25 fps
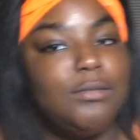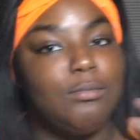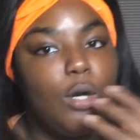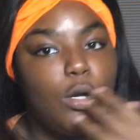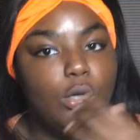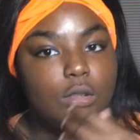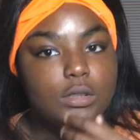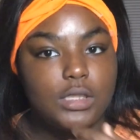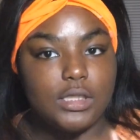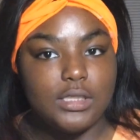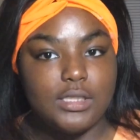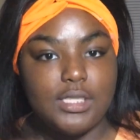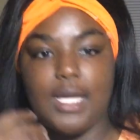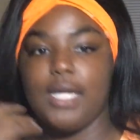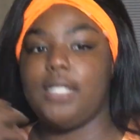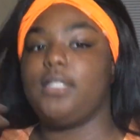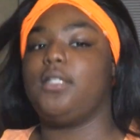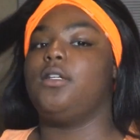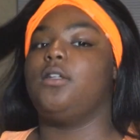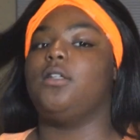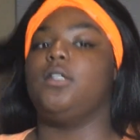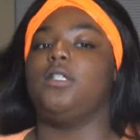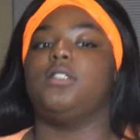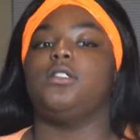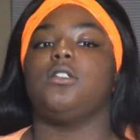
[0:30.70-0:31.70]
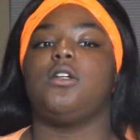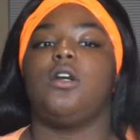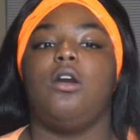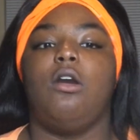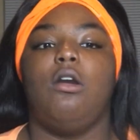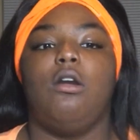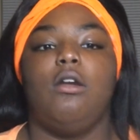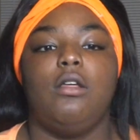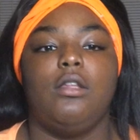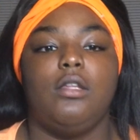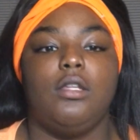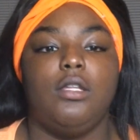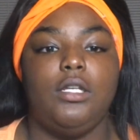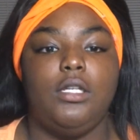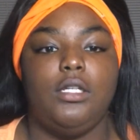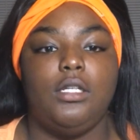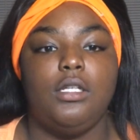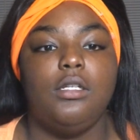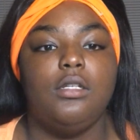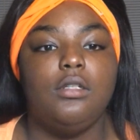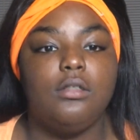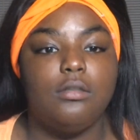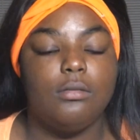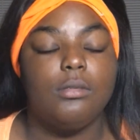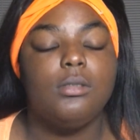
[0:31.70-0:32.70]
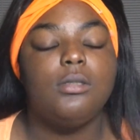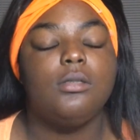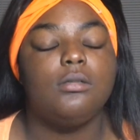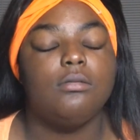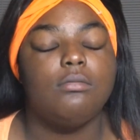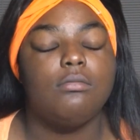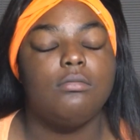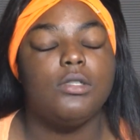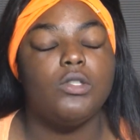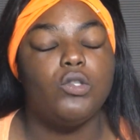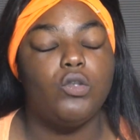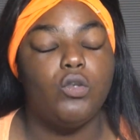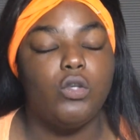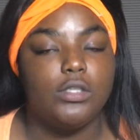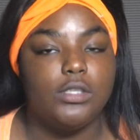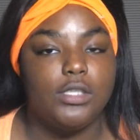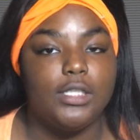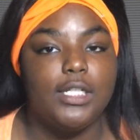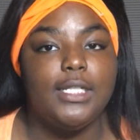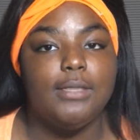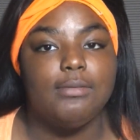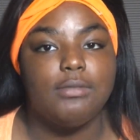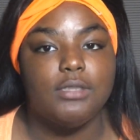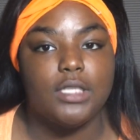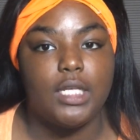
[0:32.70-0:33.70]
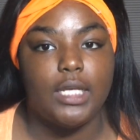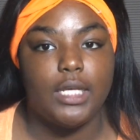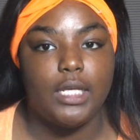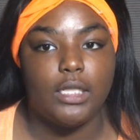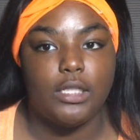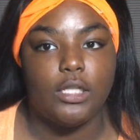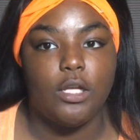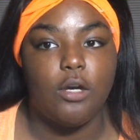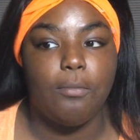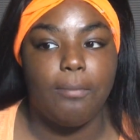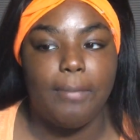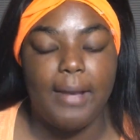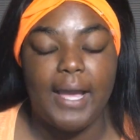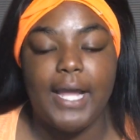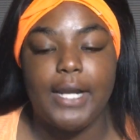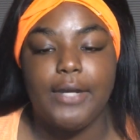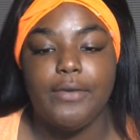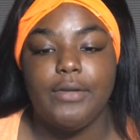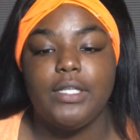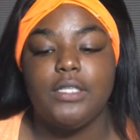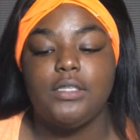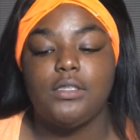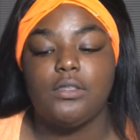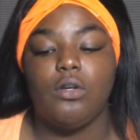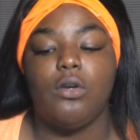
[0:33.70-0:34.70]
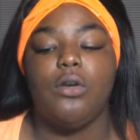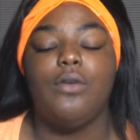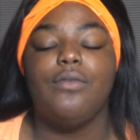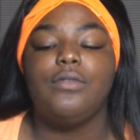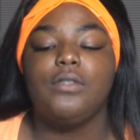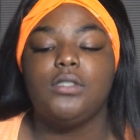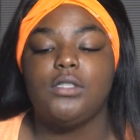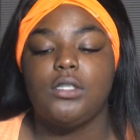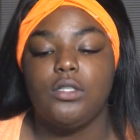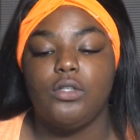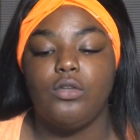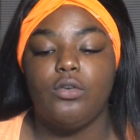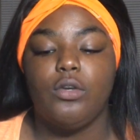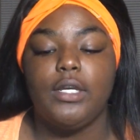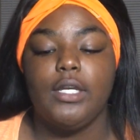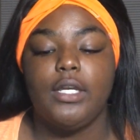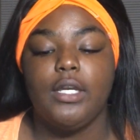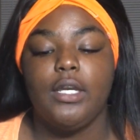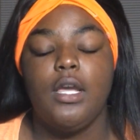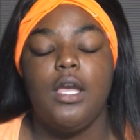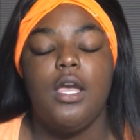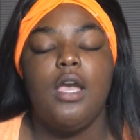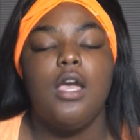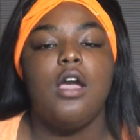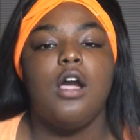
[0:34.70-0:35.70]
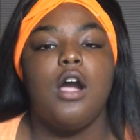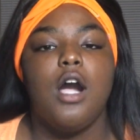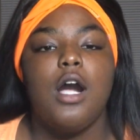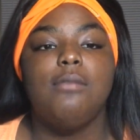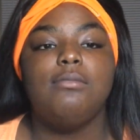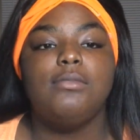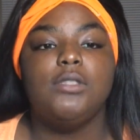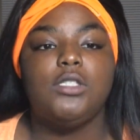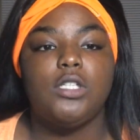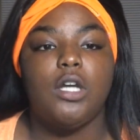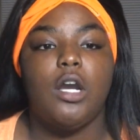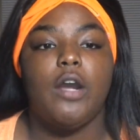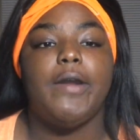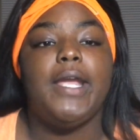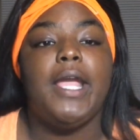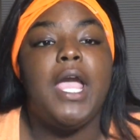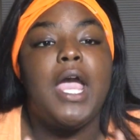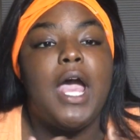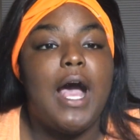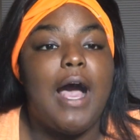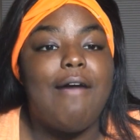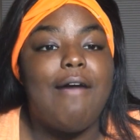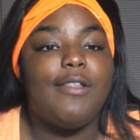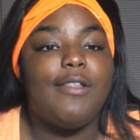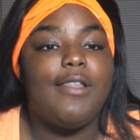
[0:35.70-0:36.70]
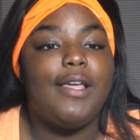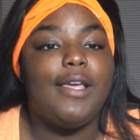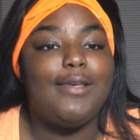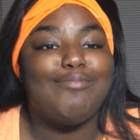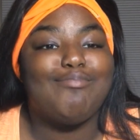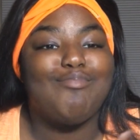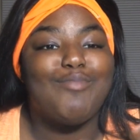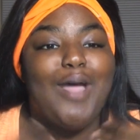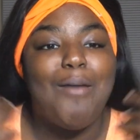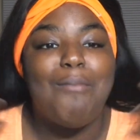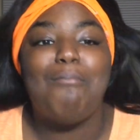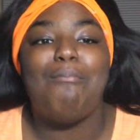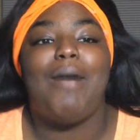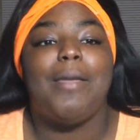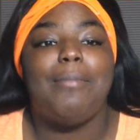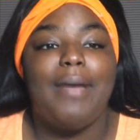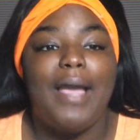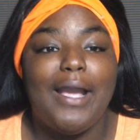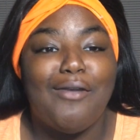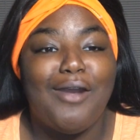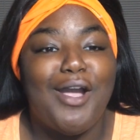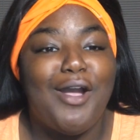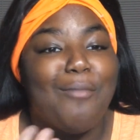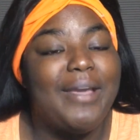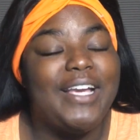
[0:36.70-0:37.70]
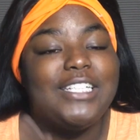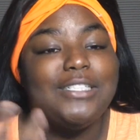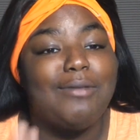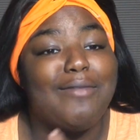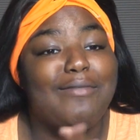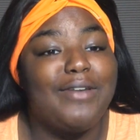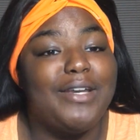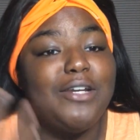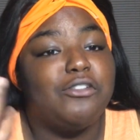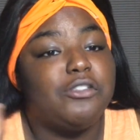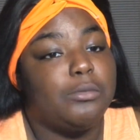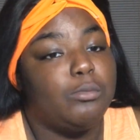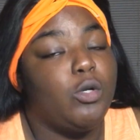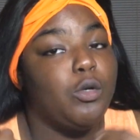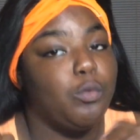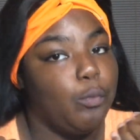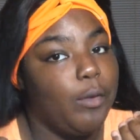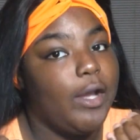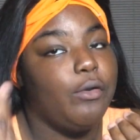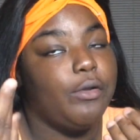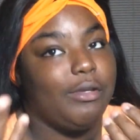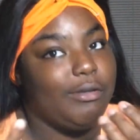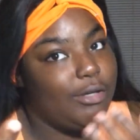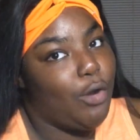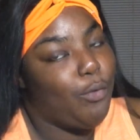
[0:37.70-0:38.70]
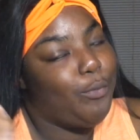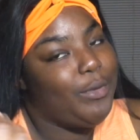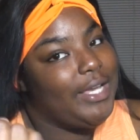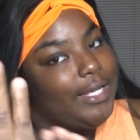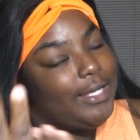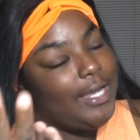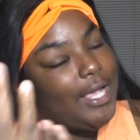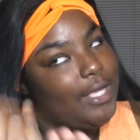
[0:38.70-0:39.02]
smoke detector is currently going to keep saying low battery. So if it's annoying, I'm sorry. Might be the same. So